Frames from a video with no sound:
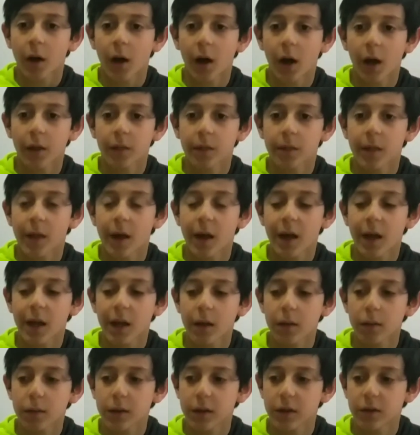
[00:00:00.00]
And they're
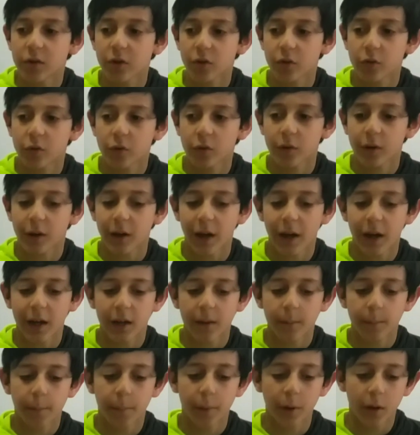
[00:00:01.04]
easy to create,
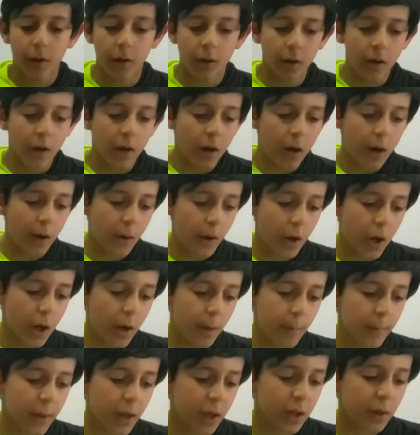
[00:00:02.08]
but I
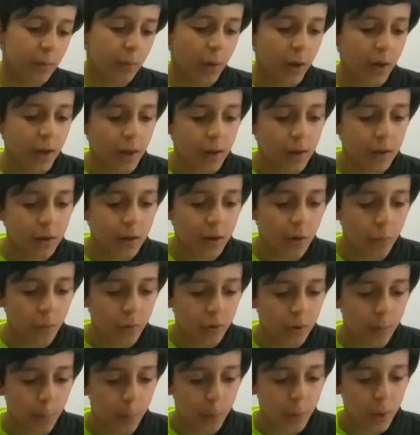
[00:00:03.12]
mean, when I'm
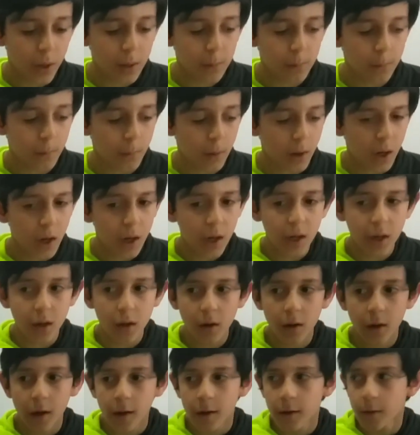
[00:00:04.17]
going to breed mine,
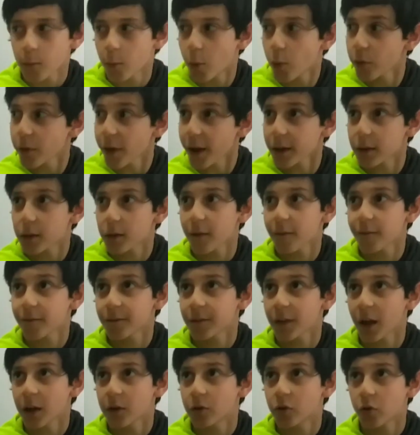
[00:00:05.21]
well, that's if
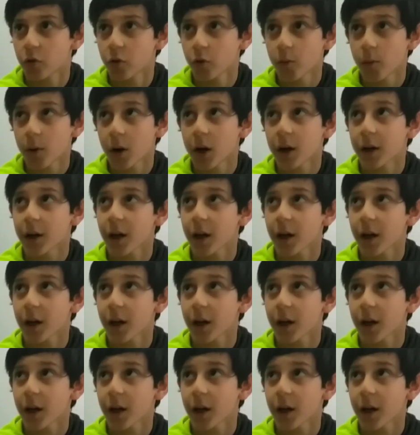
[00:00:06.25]
they do work